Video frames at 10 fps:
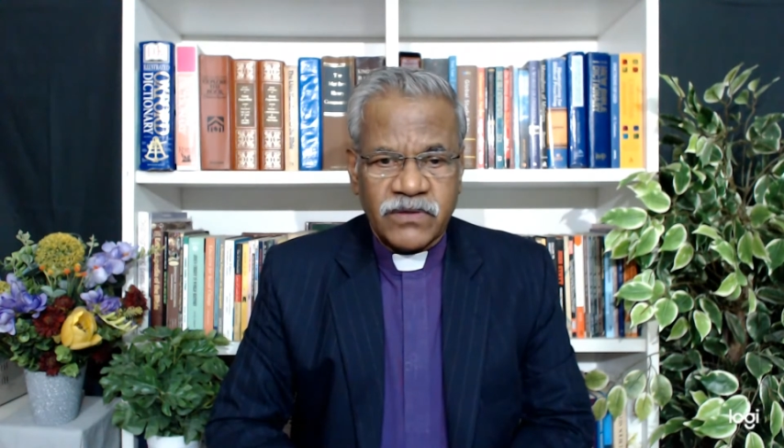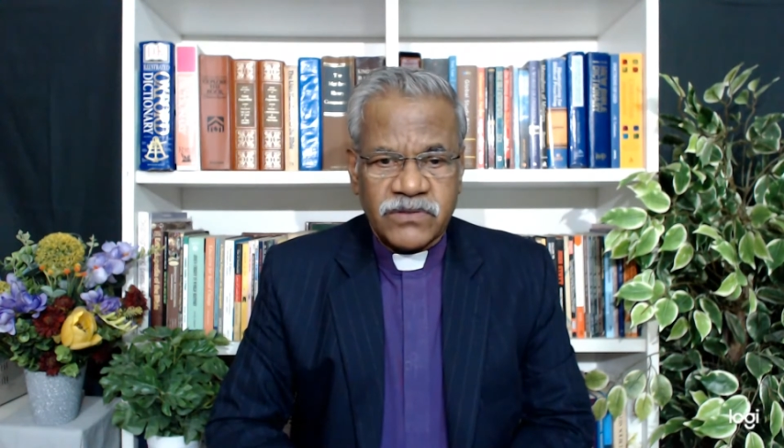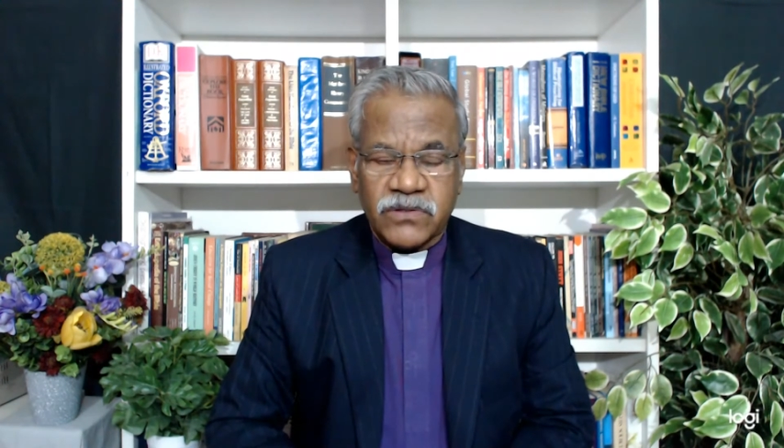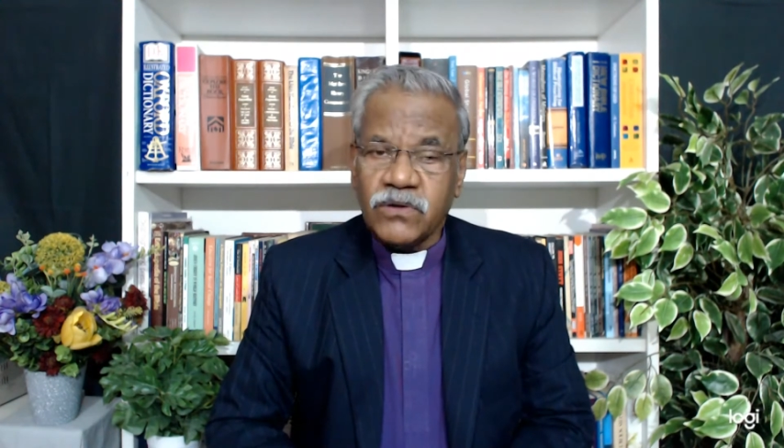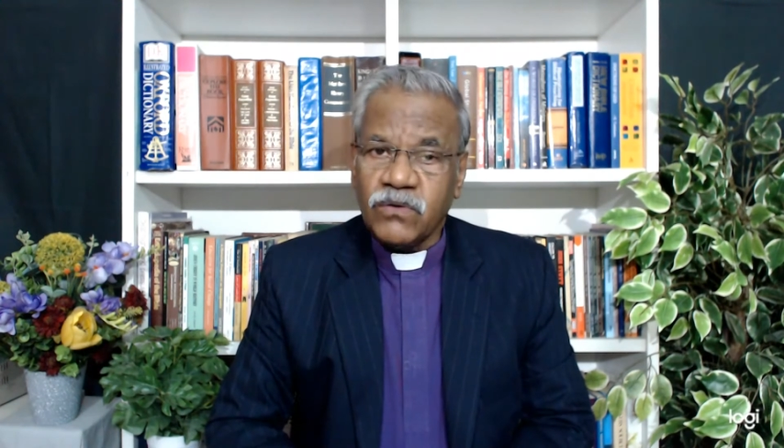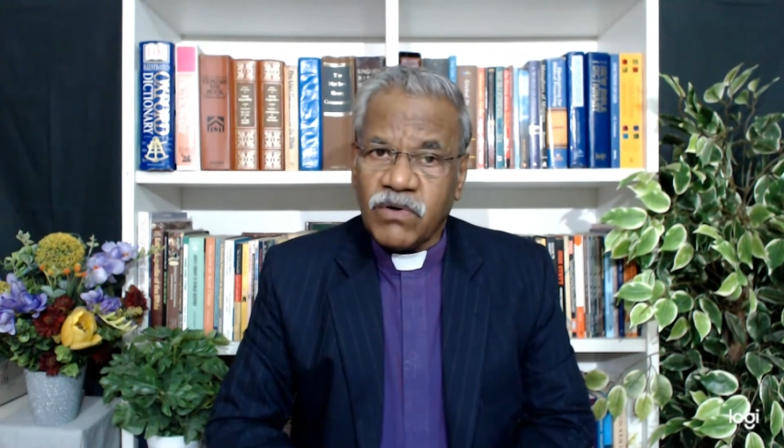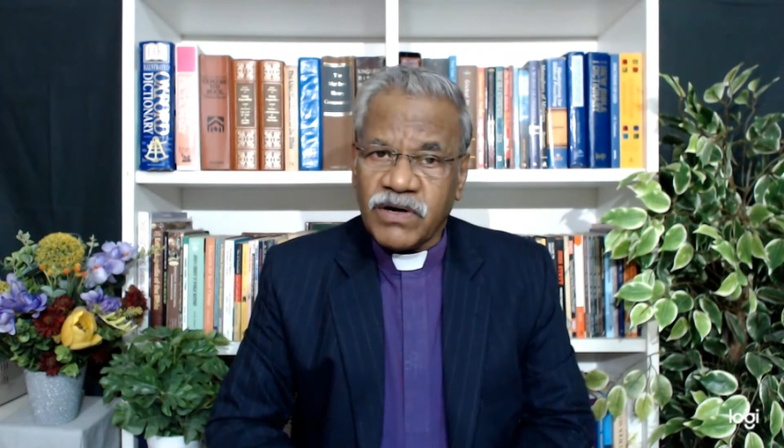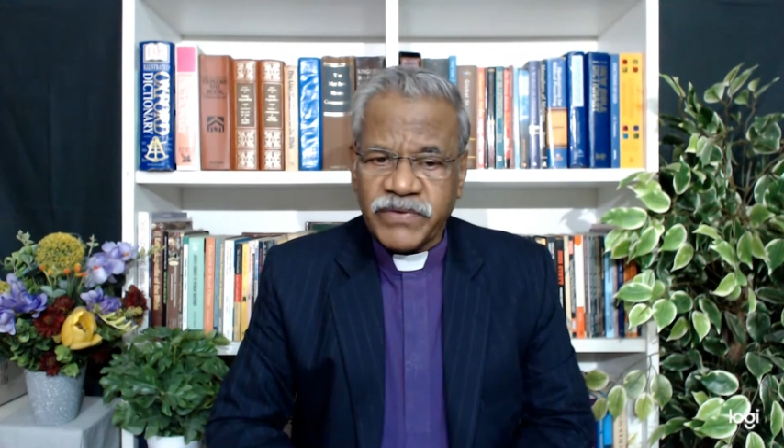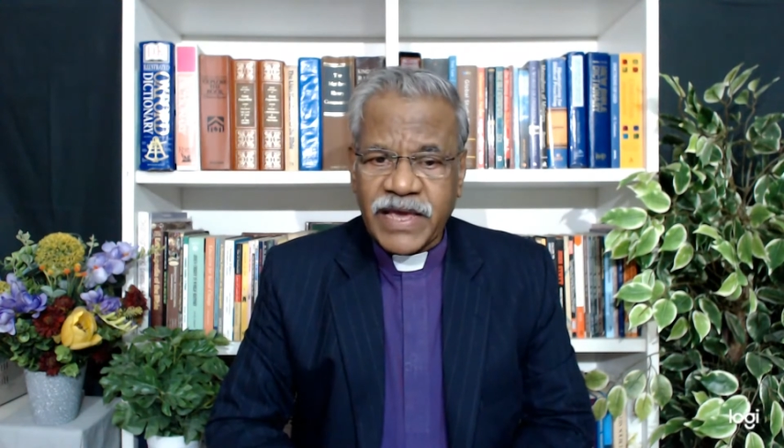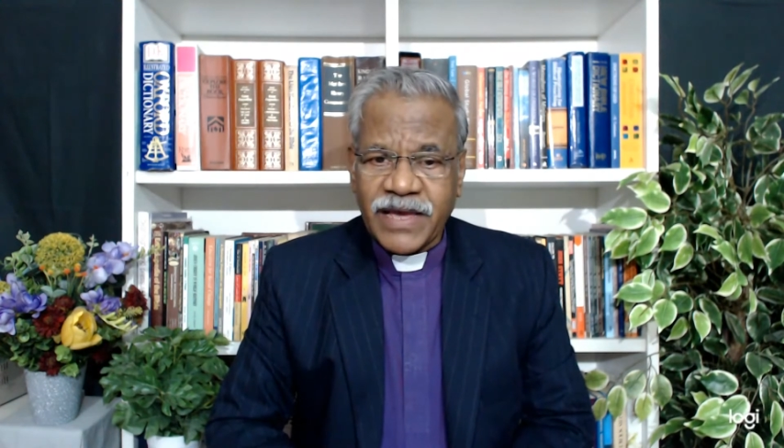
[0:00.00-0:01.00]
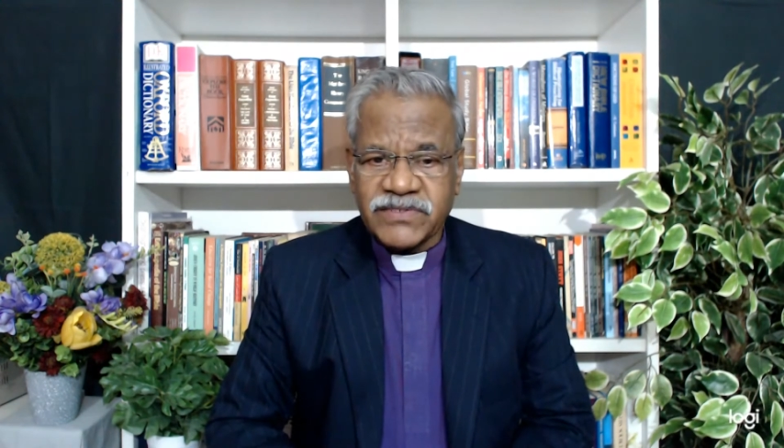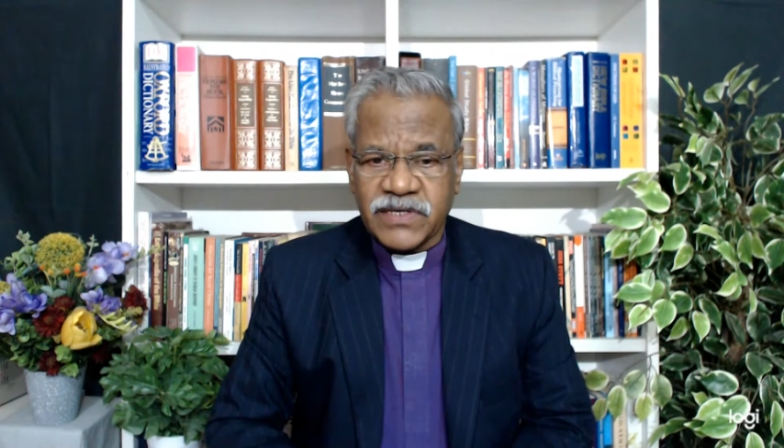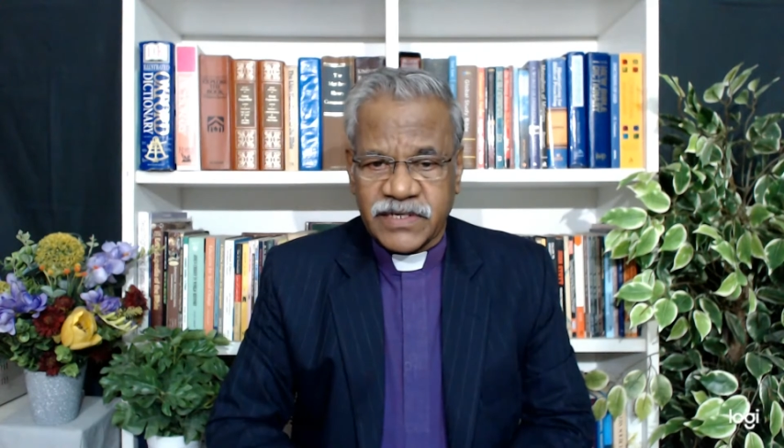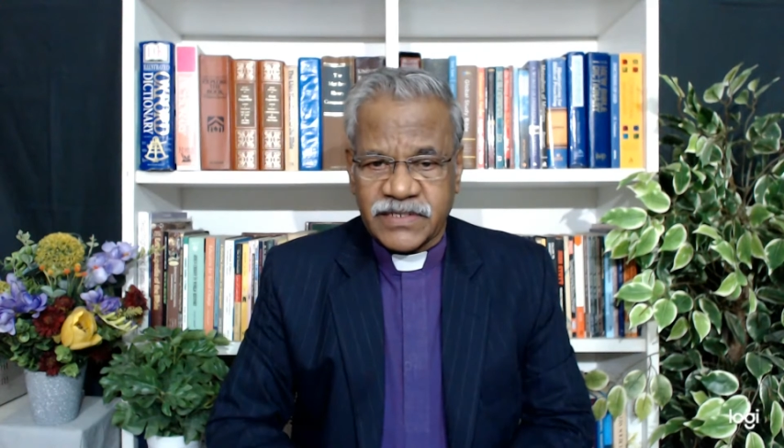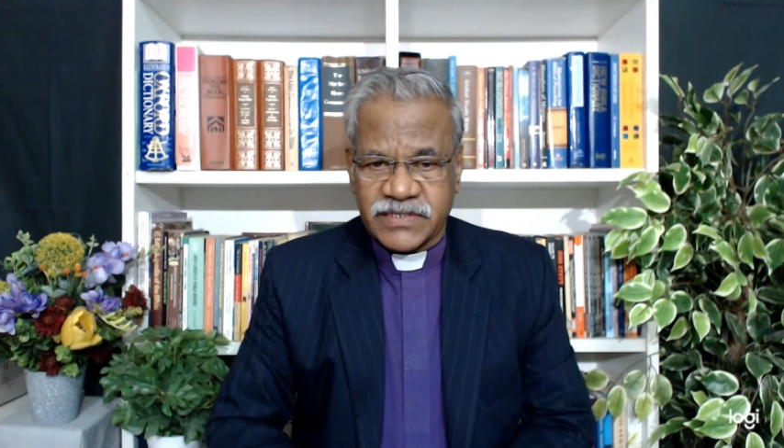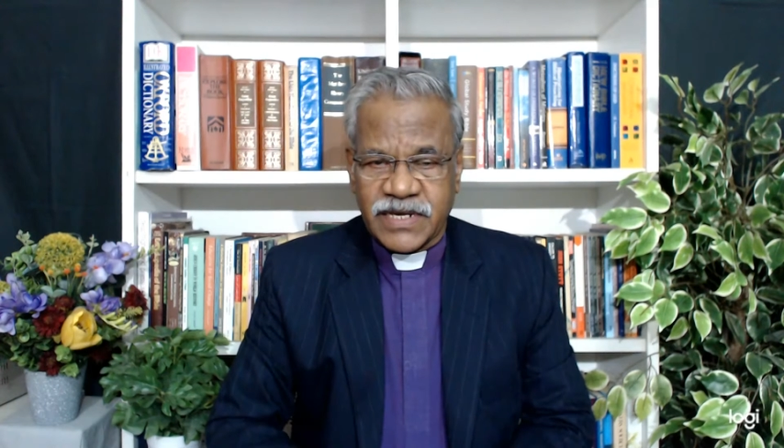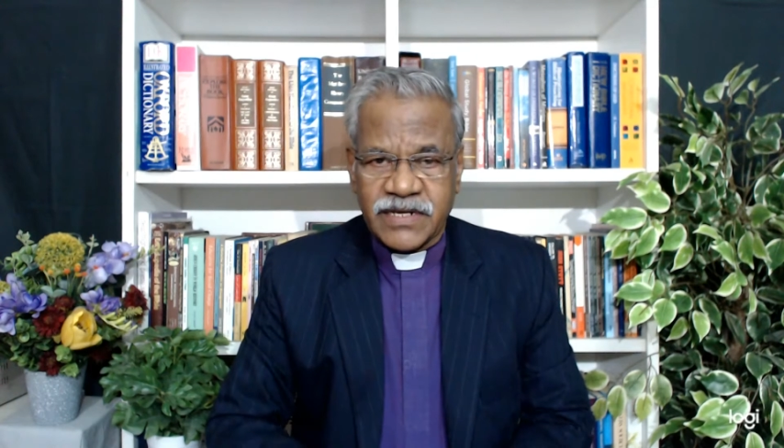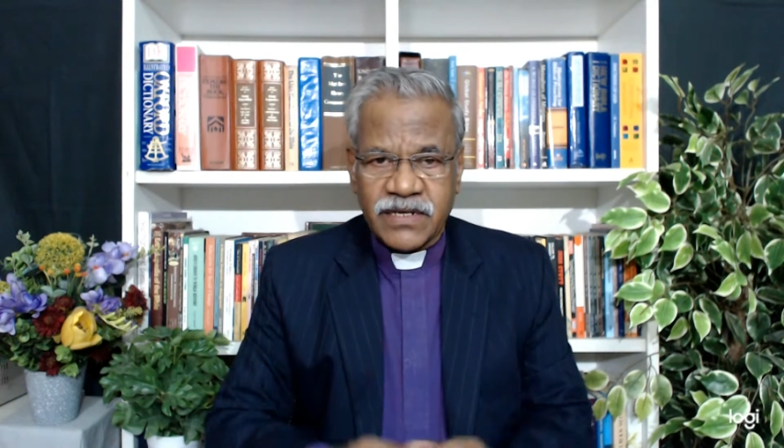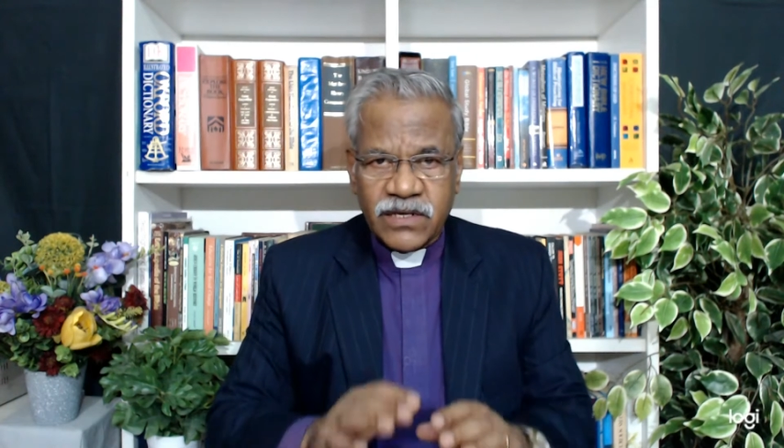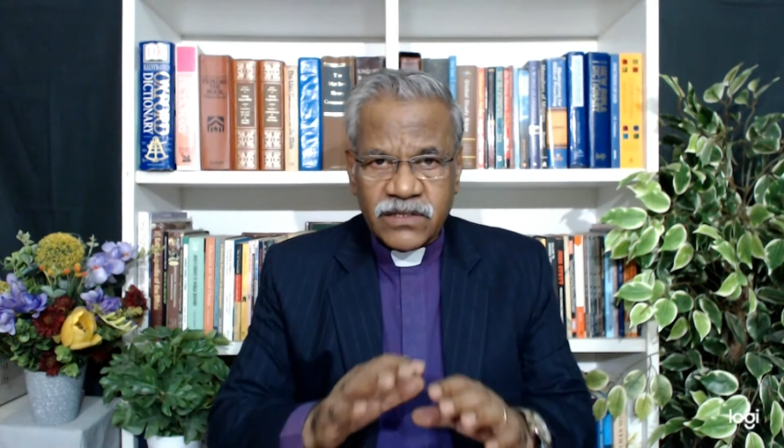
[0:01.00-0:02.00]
So what we have to understand,